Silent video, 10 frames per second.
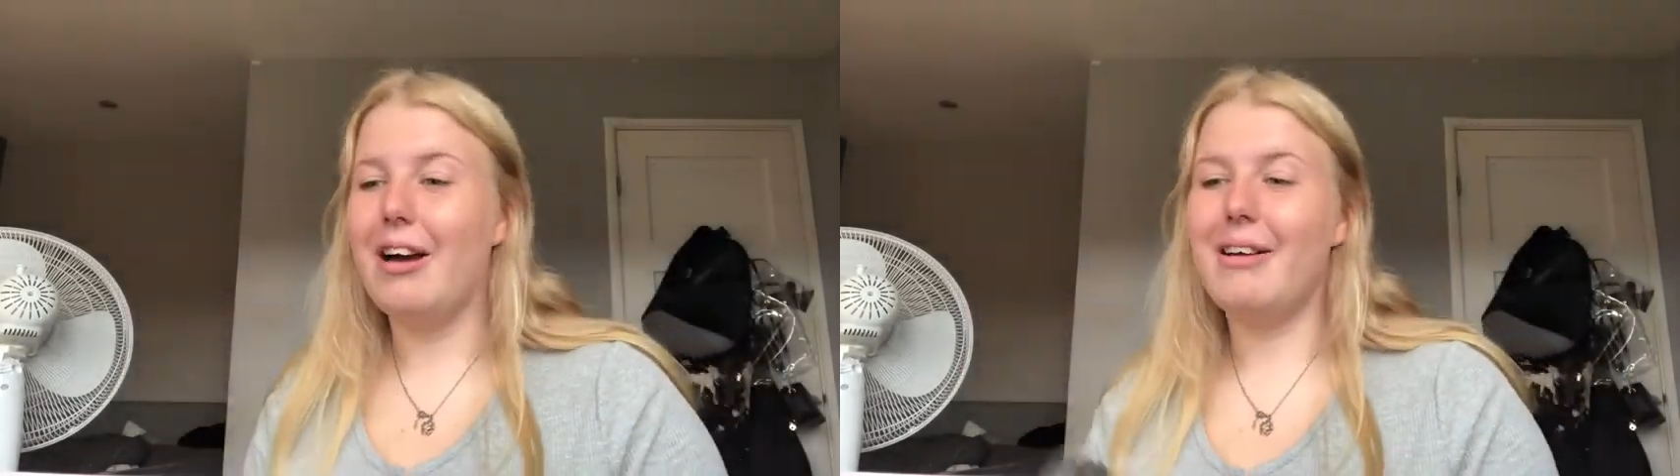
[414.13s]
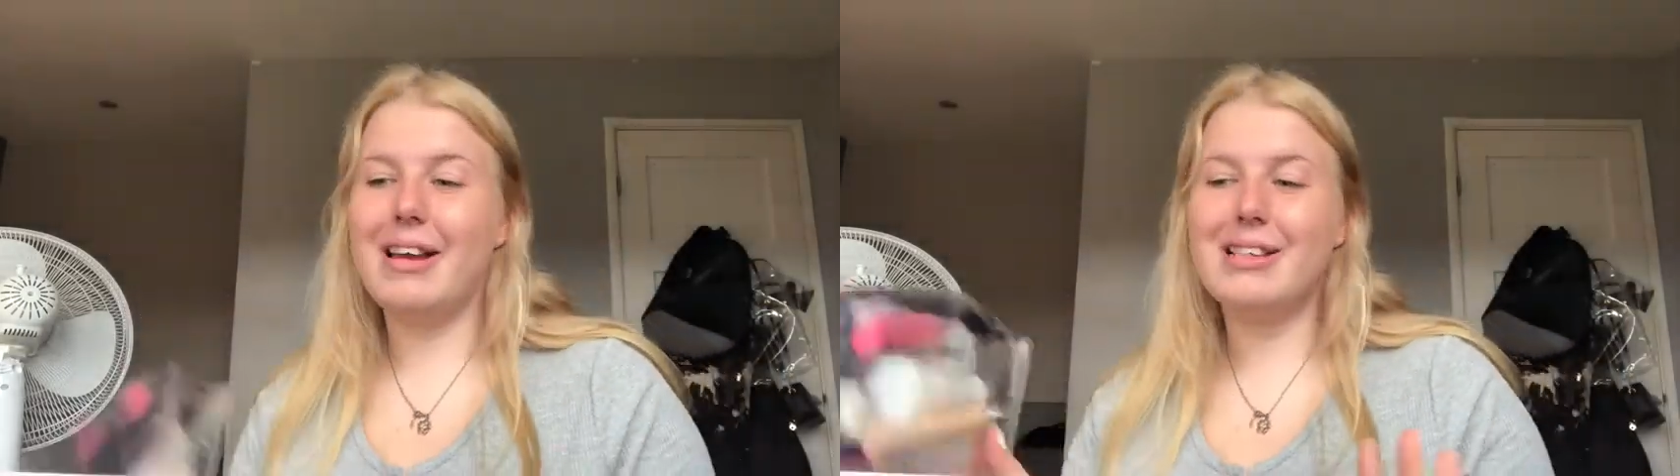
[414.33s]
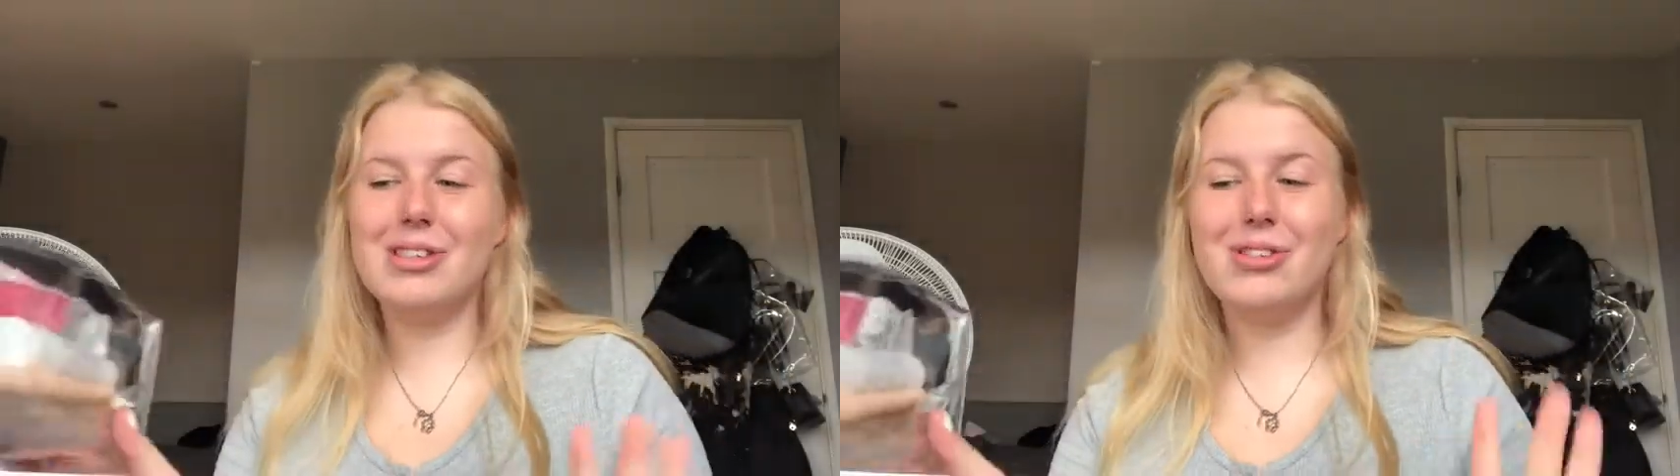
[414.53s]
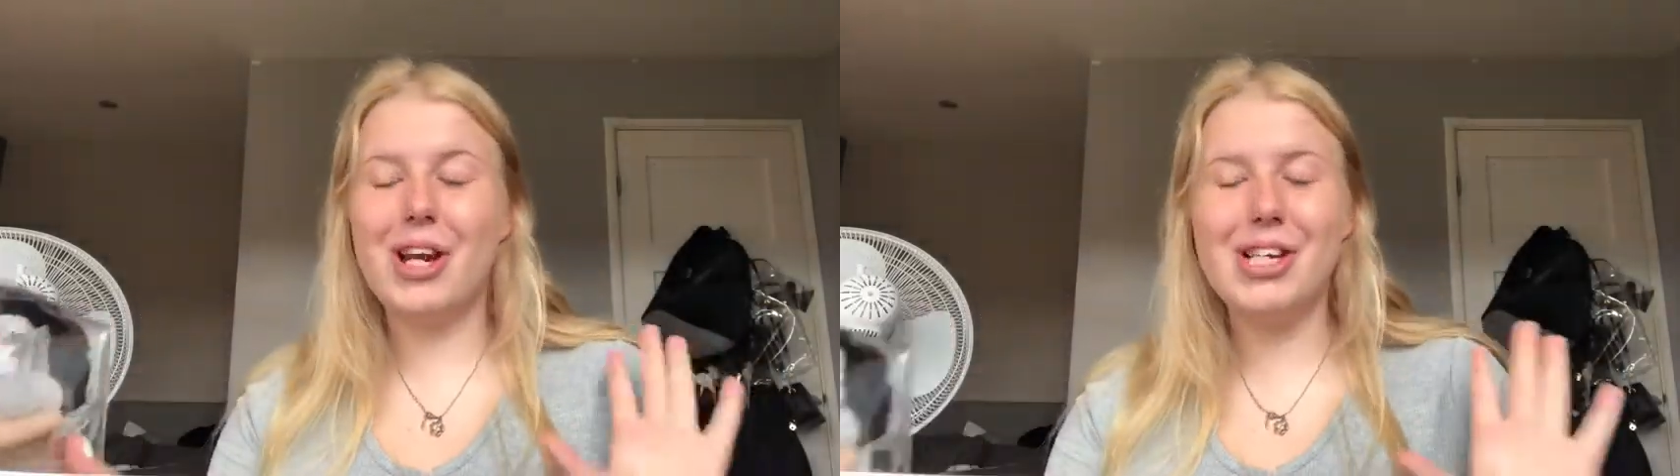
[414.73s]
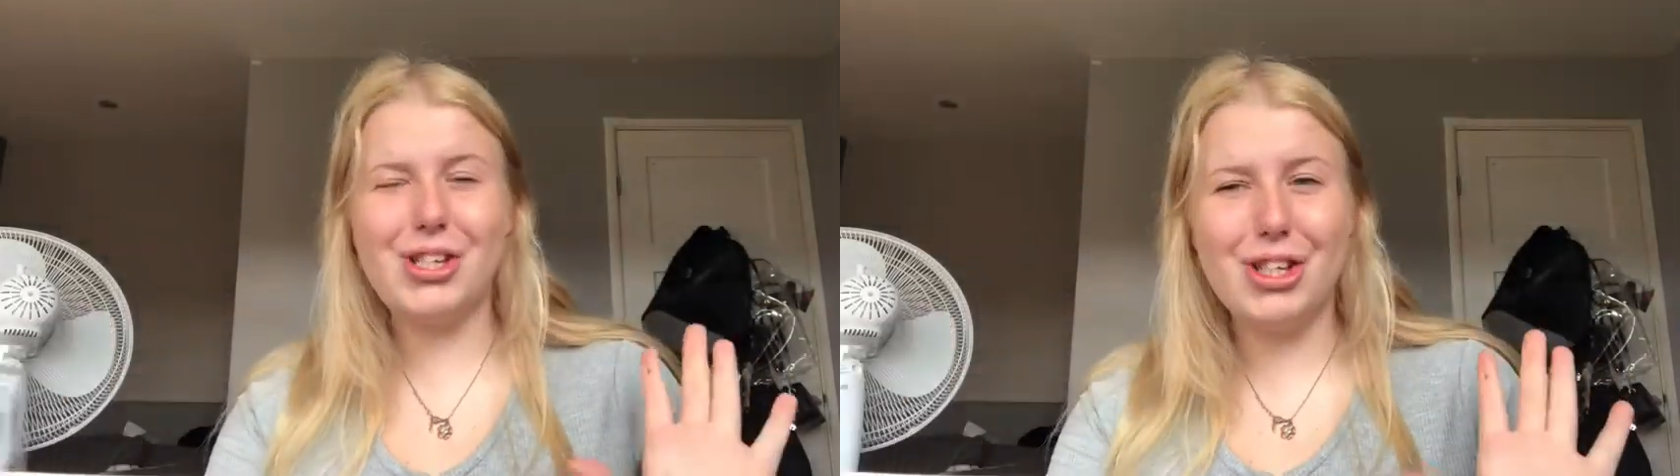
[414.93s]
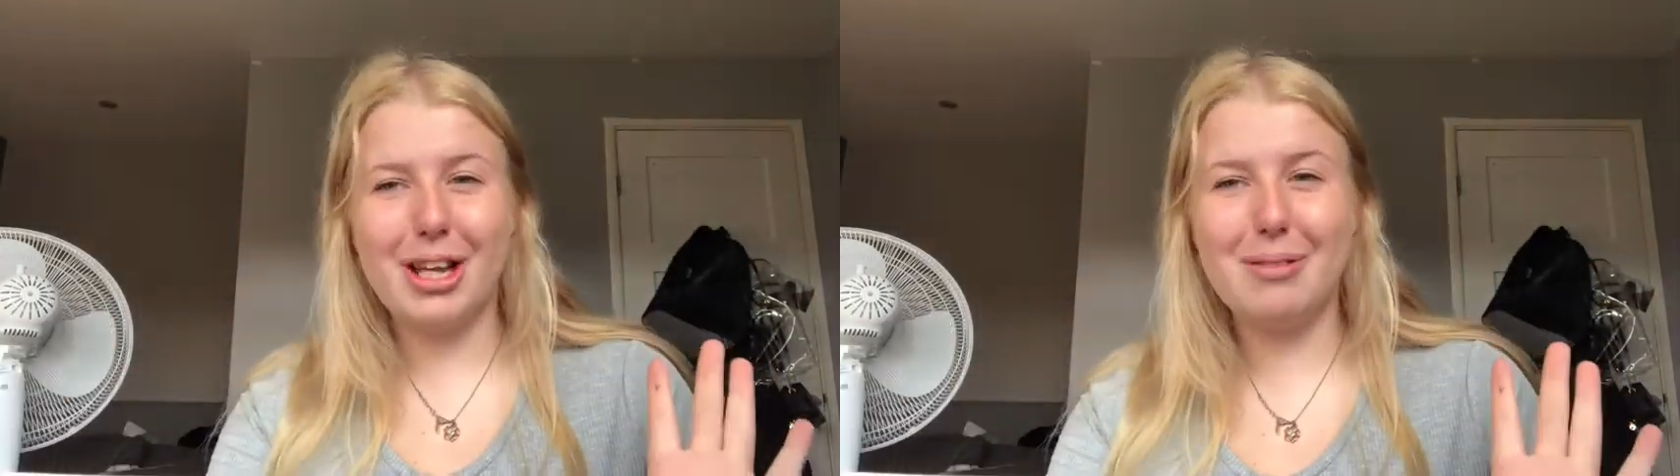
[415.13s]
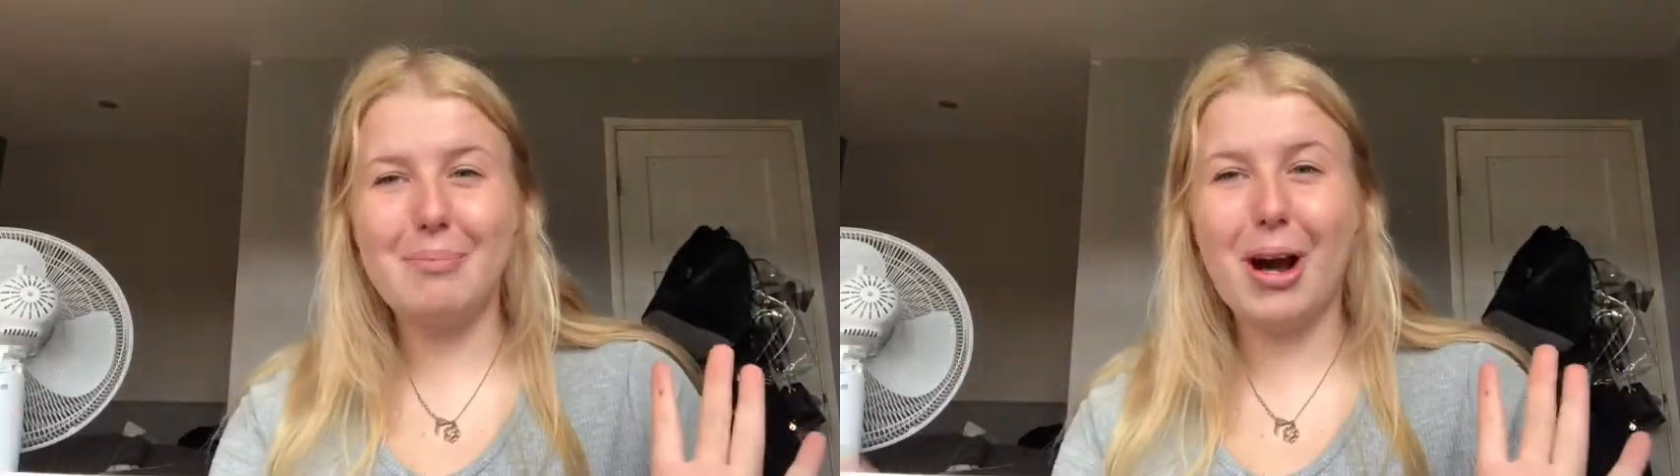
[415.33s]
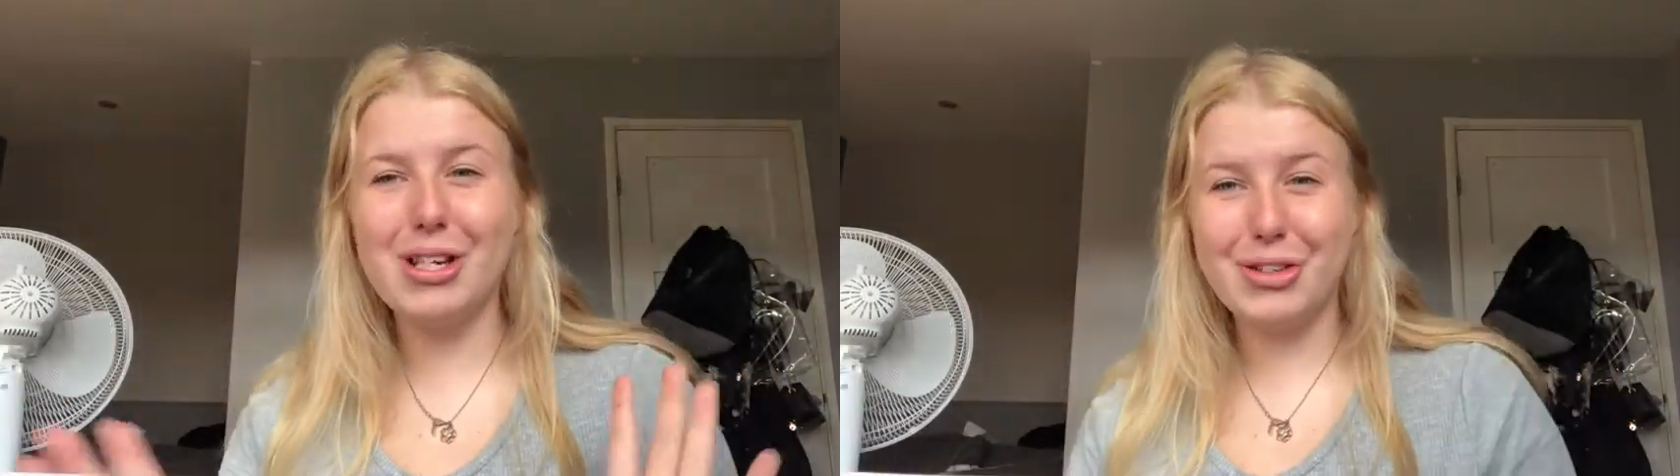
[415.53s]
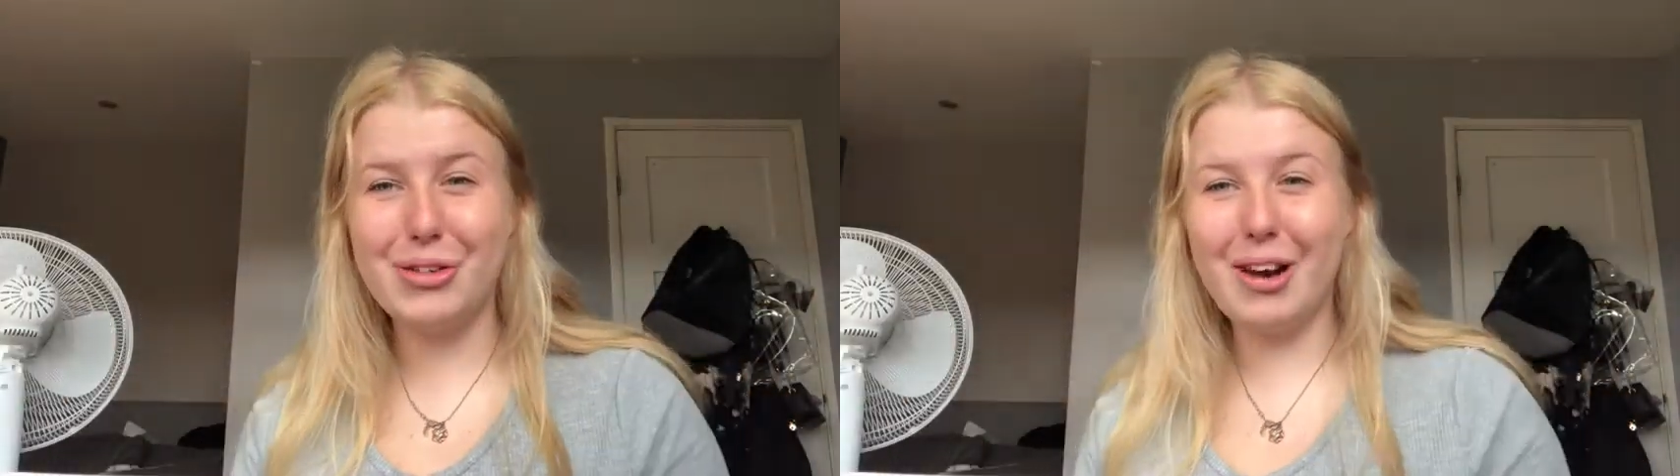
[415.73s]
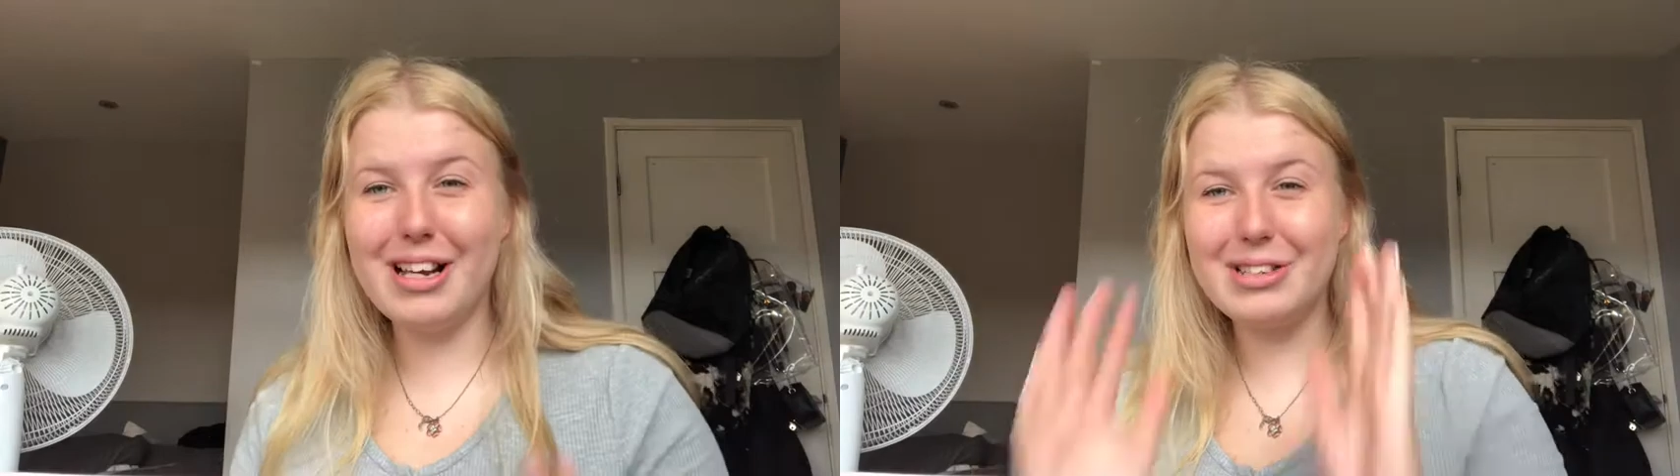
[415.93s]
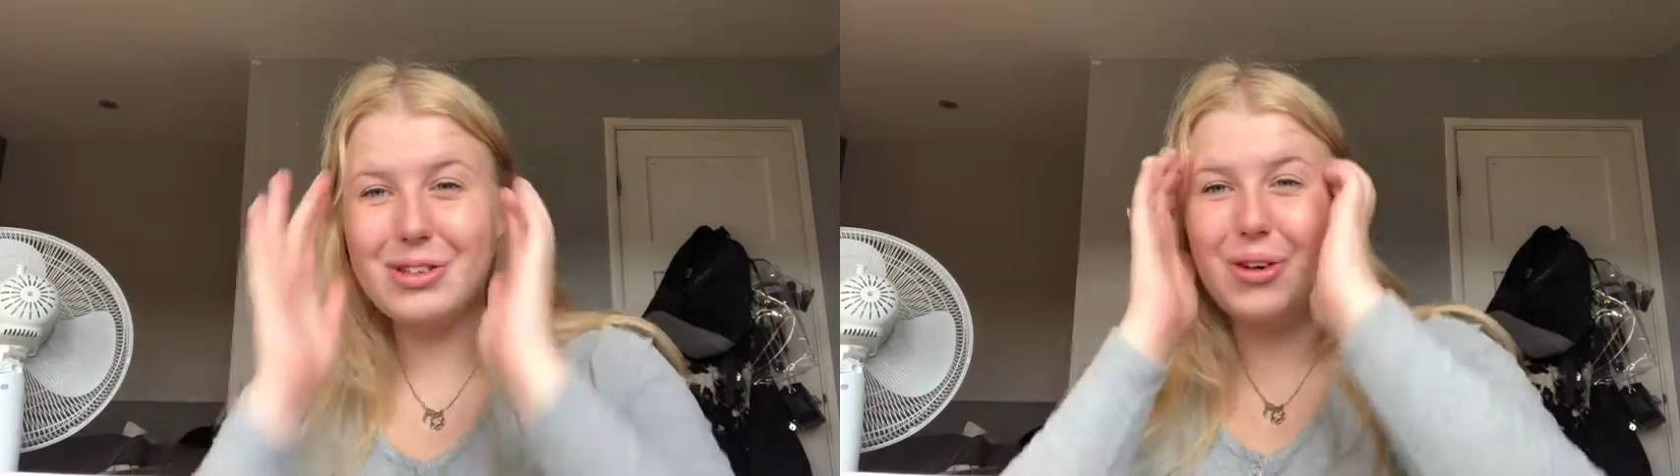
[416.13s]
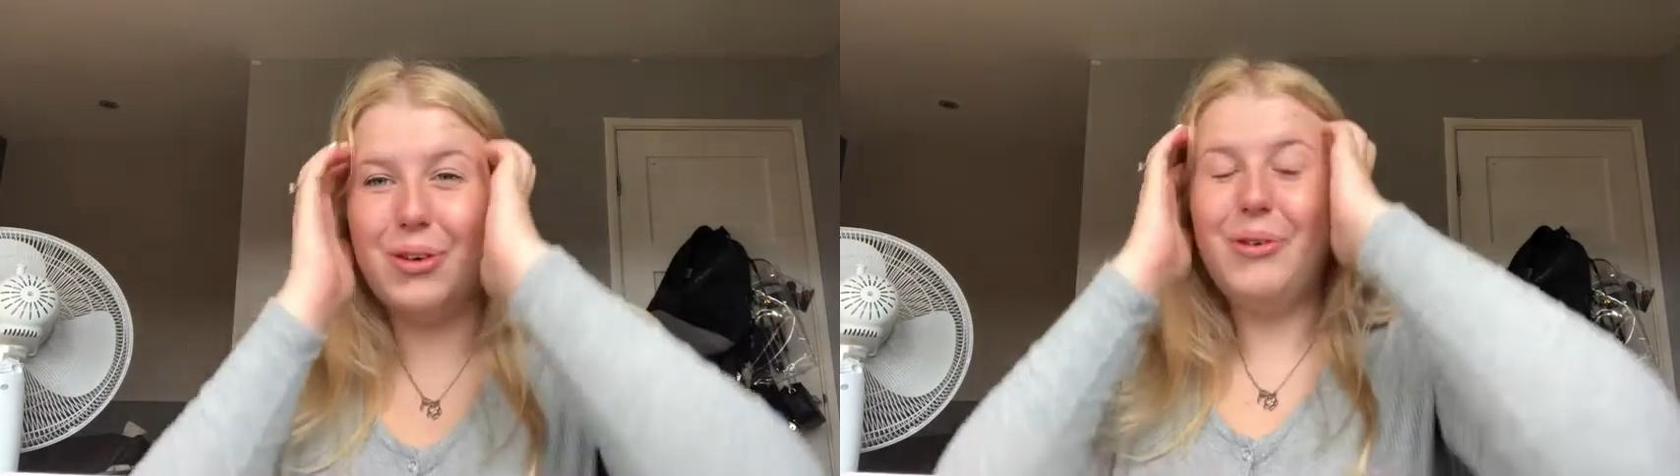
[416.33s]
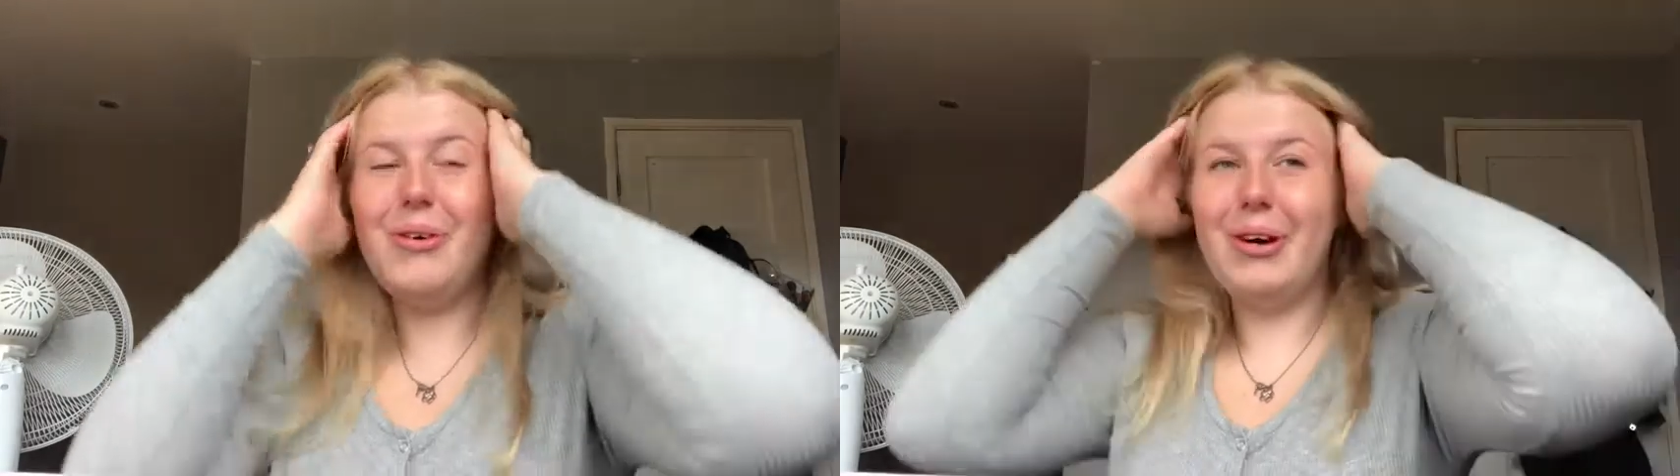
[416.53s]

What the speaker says: it's a strange thing, but I do like school,